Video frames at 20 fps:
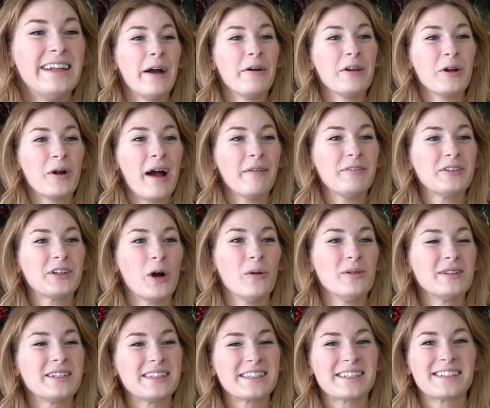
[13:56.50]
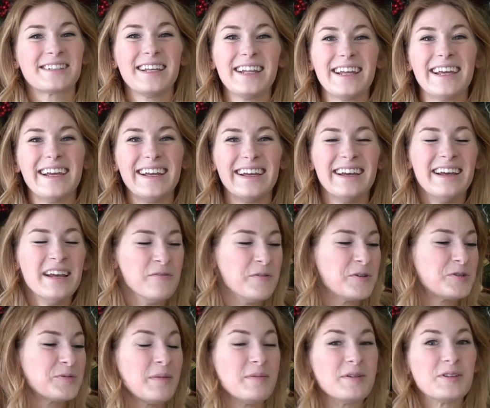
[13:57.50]
Now I don't have to go into the city,
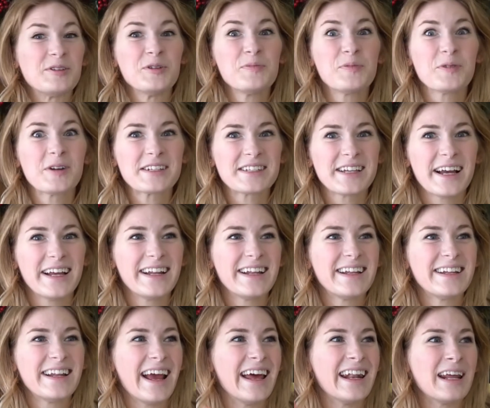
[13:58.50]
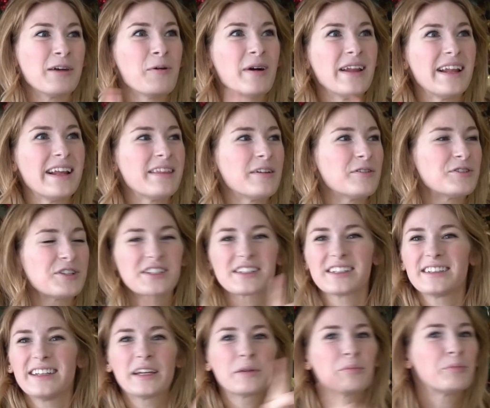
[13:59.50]
which made me super excited. And I went in there just to
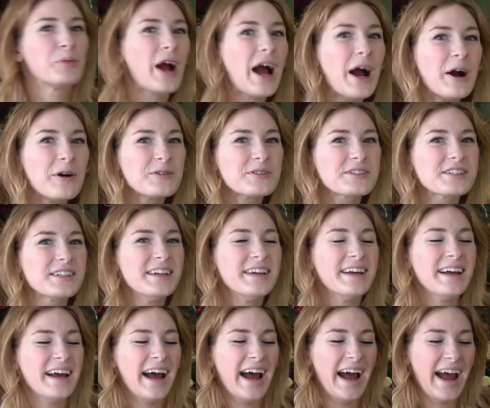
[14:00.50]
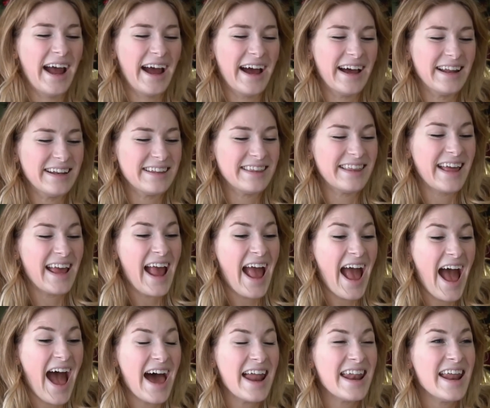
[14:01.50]
like browse, and they
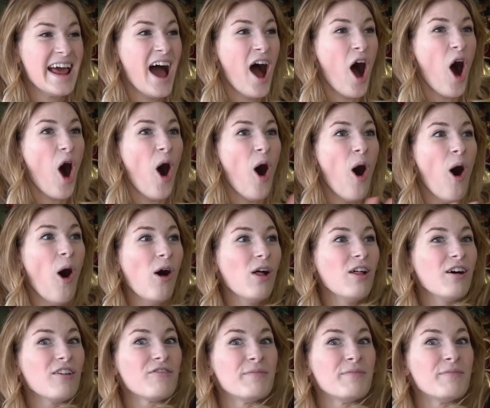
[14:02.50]
had all